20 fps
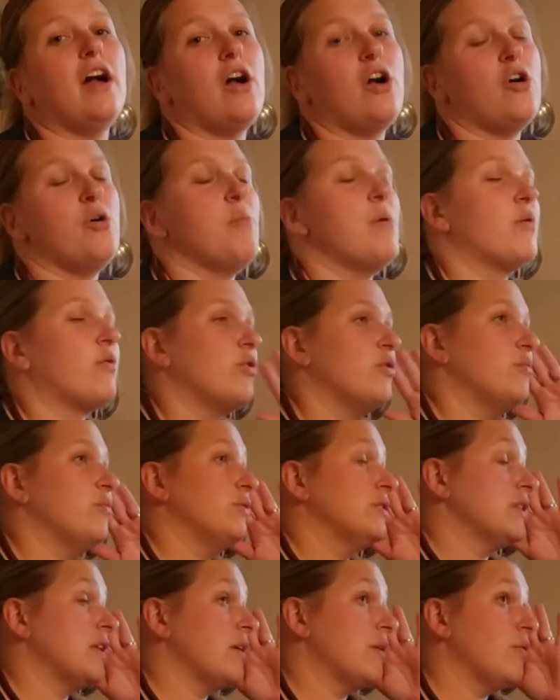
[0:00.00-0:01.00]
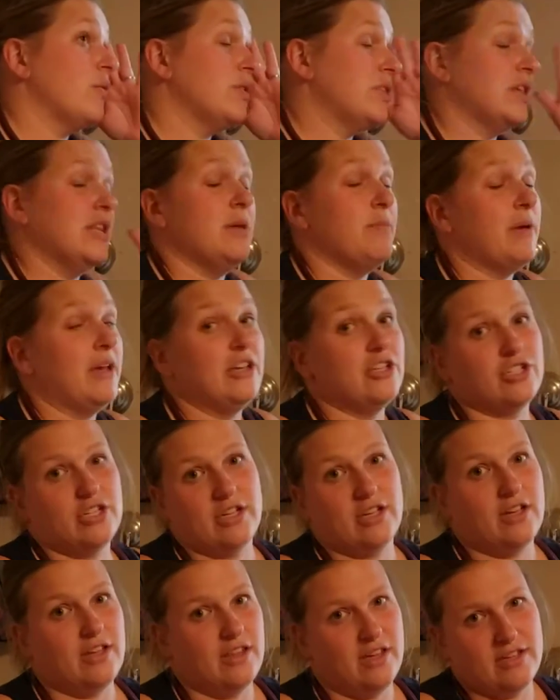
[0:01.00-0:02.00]
a room with any patient,
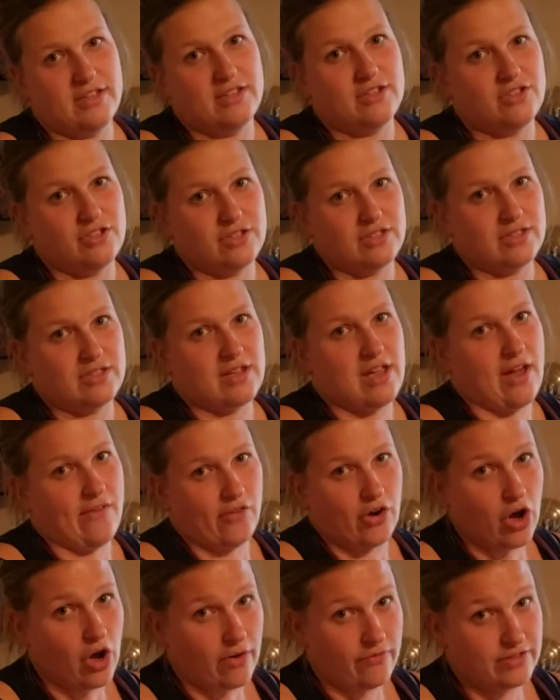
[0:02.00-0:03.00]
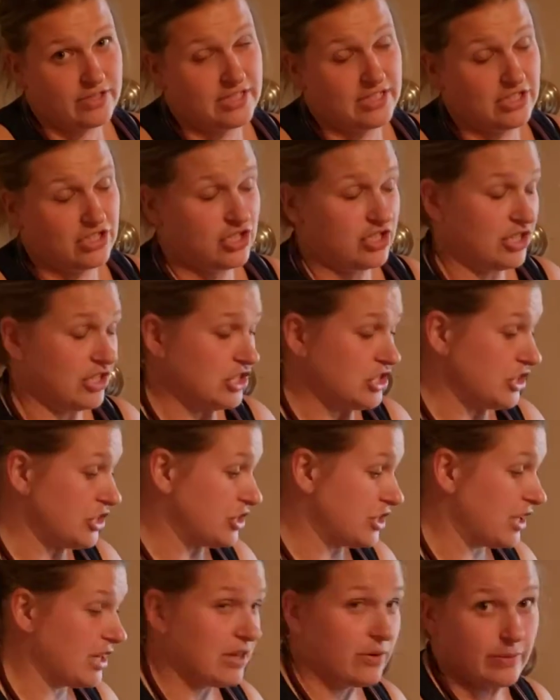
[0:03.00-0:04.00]
I like to just have a conversation and chit
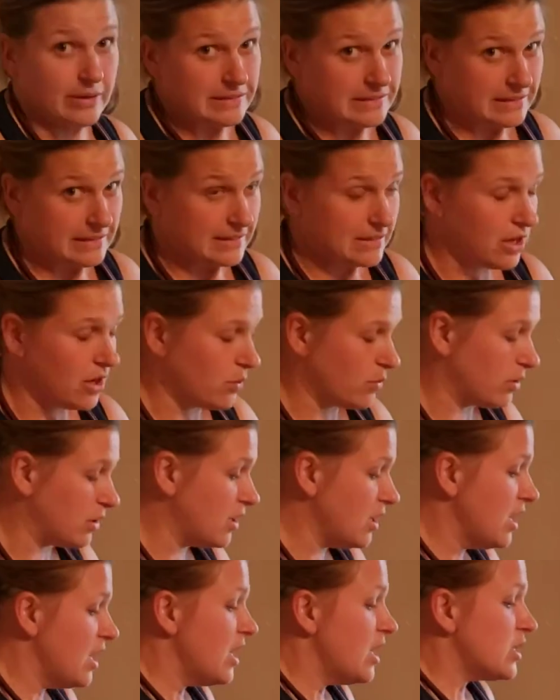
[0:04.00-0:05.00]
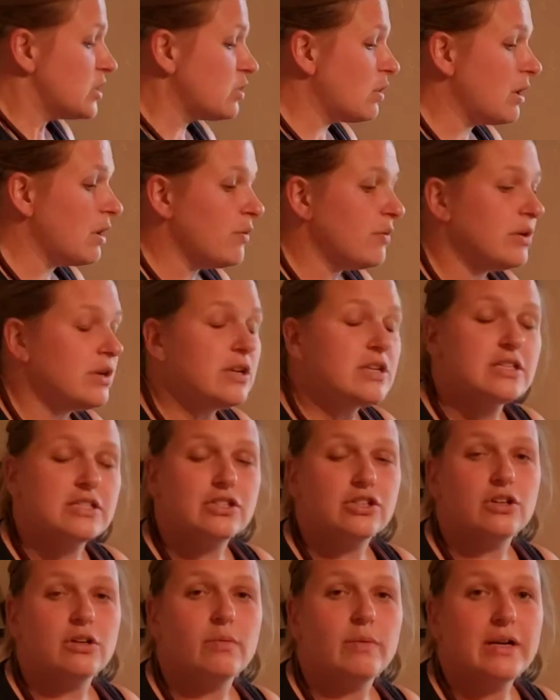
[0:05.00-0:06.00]
chat, otherwise it gets awkward. So it's a
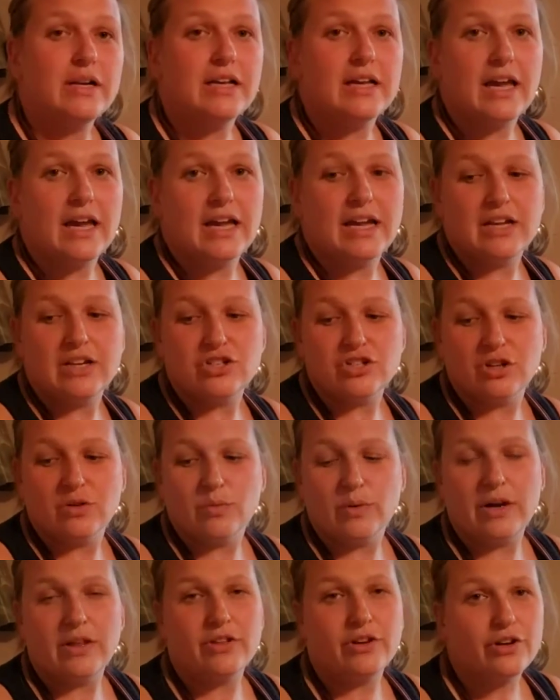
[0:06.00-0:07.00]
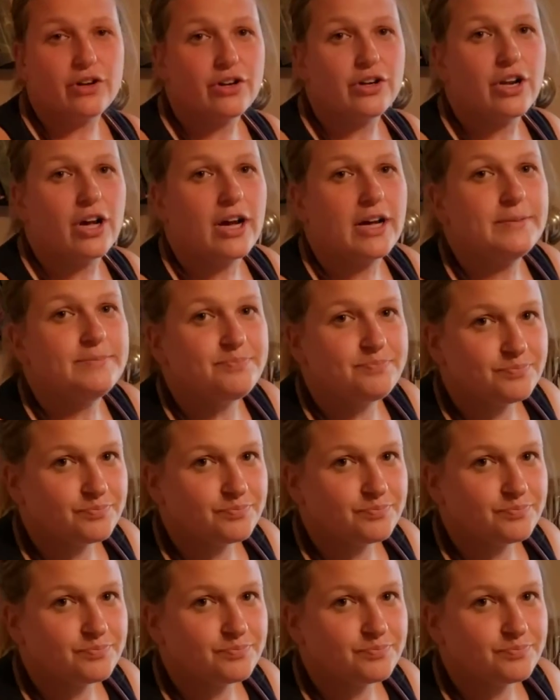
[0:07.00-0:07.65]
good way to gauge on whether or not